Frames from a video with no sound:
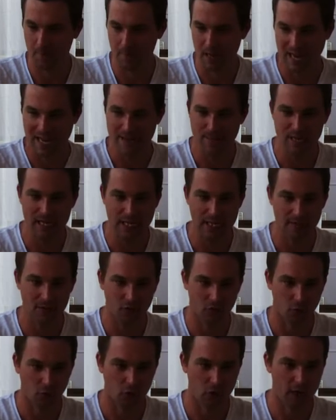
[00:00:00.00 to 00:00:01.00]
maybe
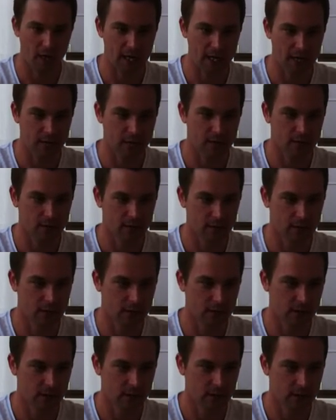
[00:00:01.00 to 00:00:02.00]
3,
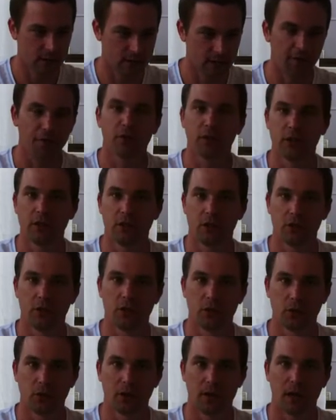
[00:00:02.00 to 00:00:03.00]
definitely
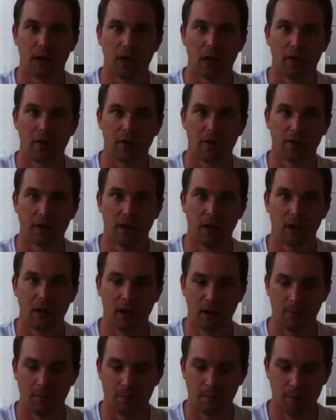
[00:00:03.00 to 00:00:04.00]

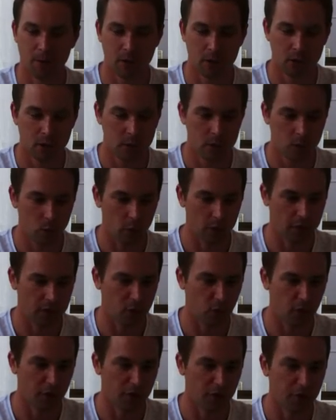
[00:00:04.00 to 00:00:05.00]
2.5 weeks
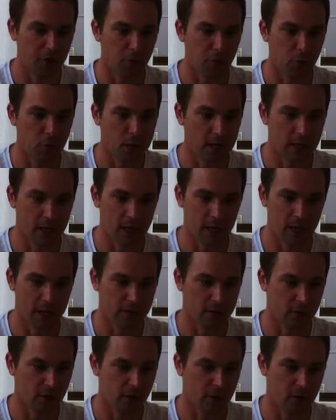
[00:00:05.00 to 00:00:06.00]
worth of food here.
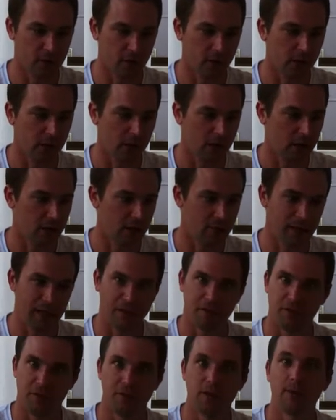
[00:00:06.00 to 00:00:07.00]
So you're looking at
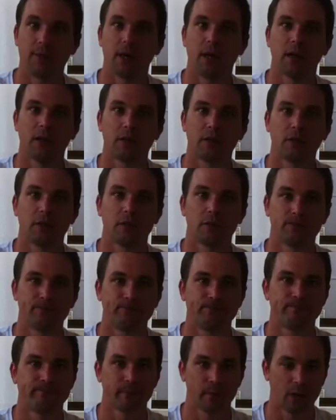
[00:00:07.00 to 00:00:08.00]
about $50
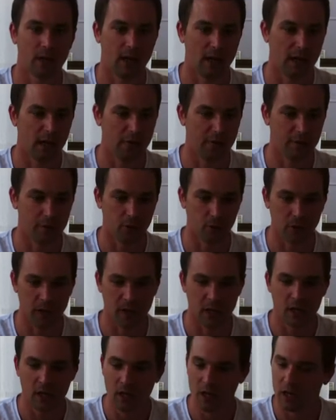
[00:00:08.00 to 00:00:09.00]
for the
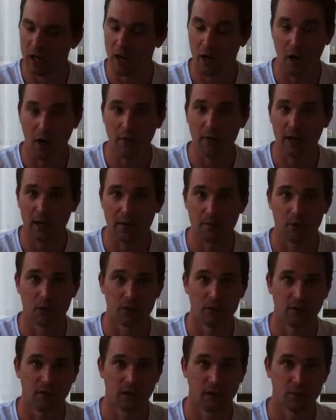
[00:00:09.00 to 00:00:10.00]
week. I reckon
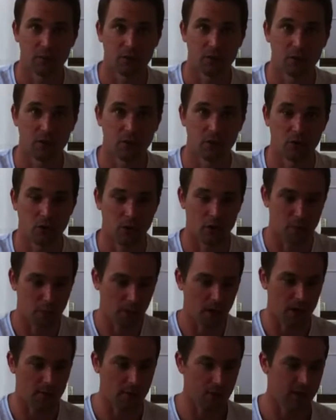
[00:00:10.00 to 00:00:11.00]
most families who are trying to
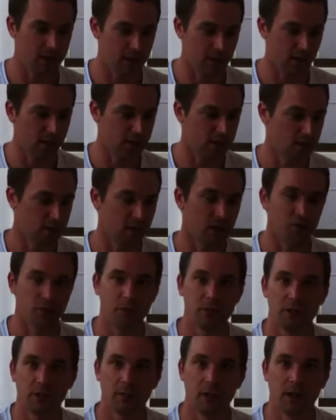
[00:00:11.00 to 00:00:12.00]
buy big steaks and stuff
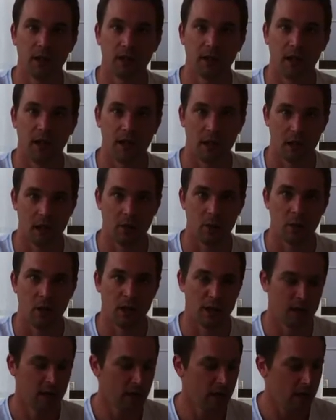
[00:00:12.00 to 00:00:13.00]
will be spending that
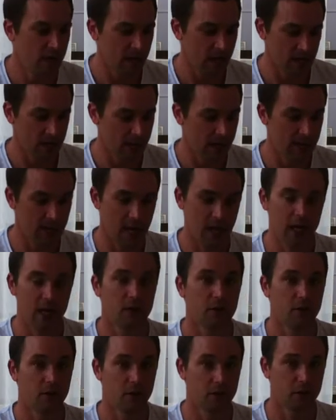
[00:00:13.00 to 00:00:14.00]
anyway, and you're
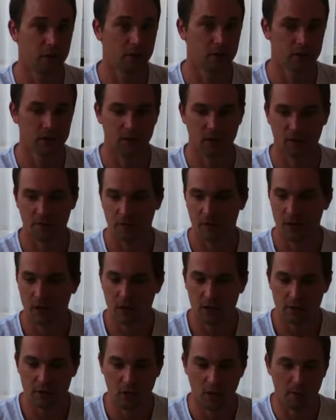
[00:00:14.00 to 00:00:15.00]
getting the good stuff.
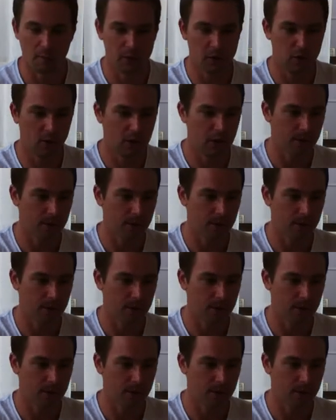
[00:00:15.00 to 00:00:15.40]
So I'm going